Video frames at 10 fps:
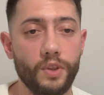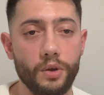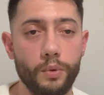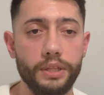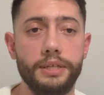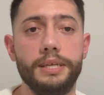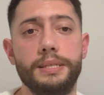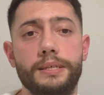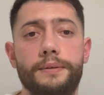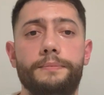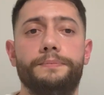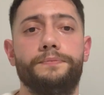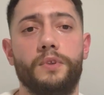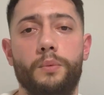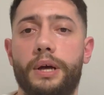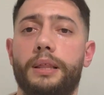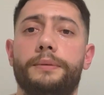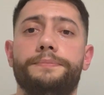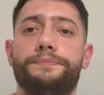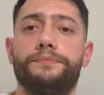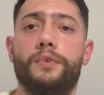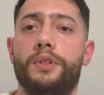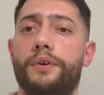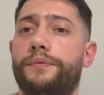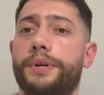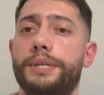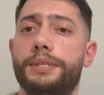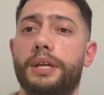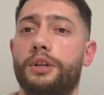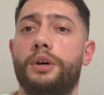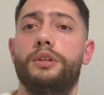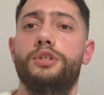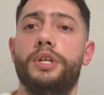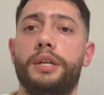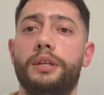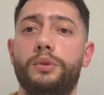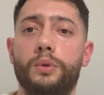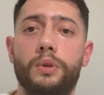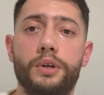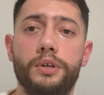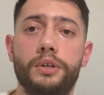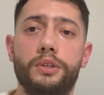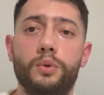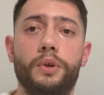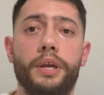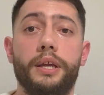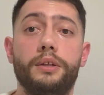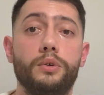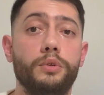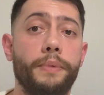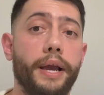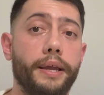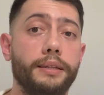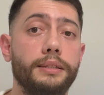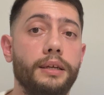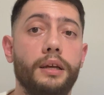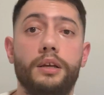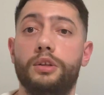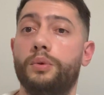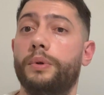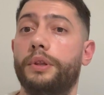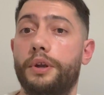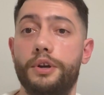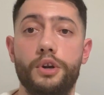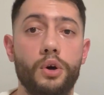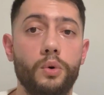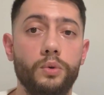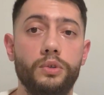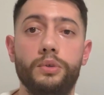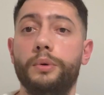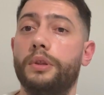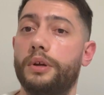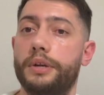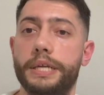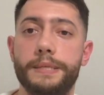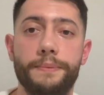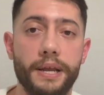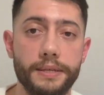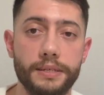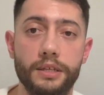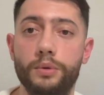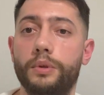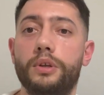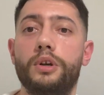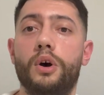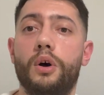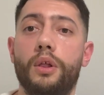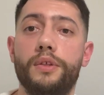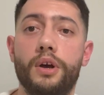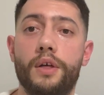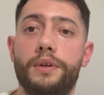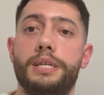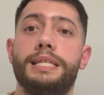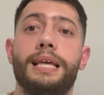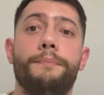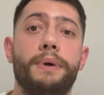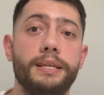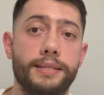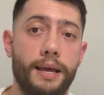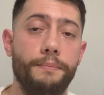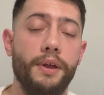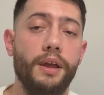well, the first technology I need to learn to create a good backend? You will learn Node, you will learn Express, and you will learn all the others step by step.